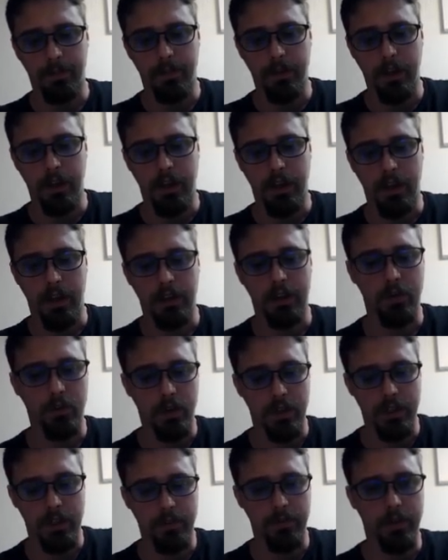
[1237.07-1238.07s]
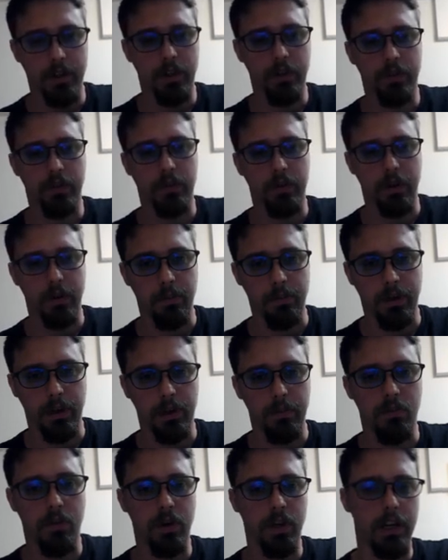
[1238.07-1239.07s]
And then watch some videos and play
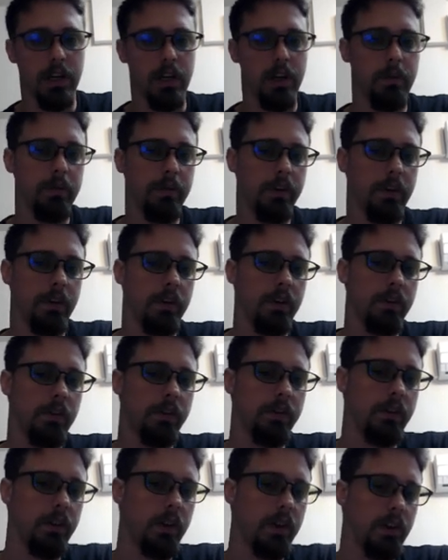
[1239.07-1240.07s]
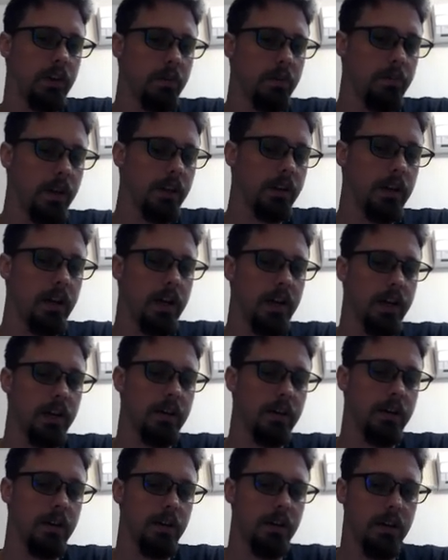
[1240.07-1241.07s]
more games and then study the main
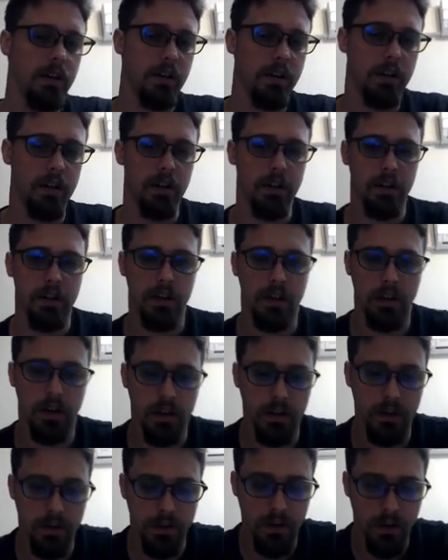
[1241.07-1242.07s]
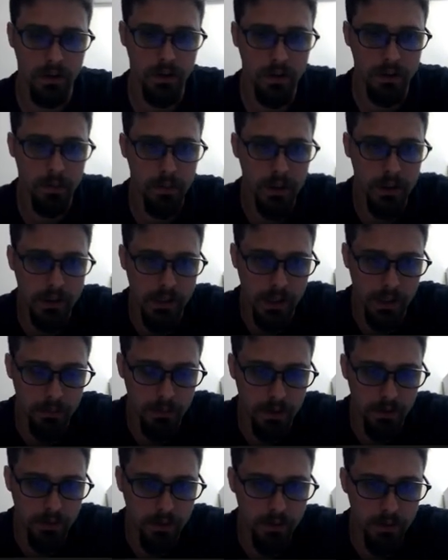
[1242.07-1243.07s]
line. It's all a bit time
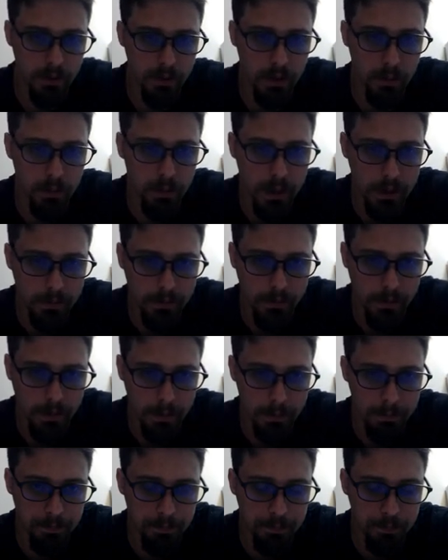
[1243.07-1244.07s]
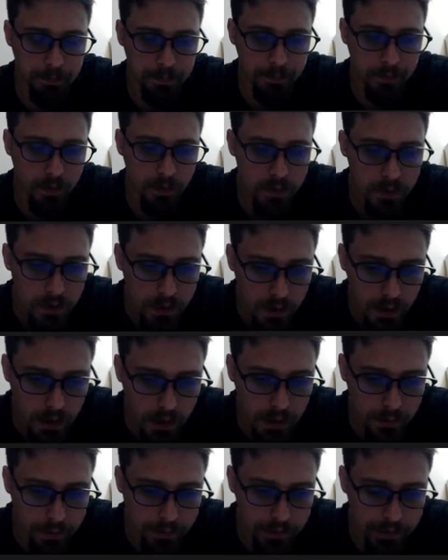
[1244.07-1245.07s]
consuming, but
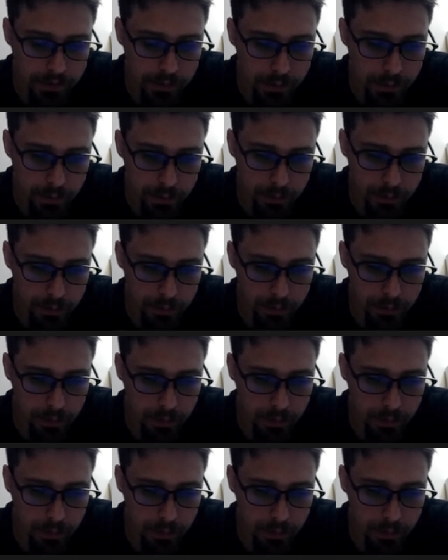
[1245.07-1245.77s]
if you,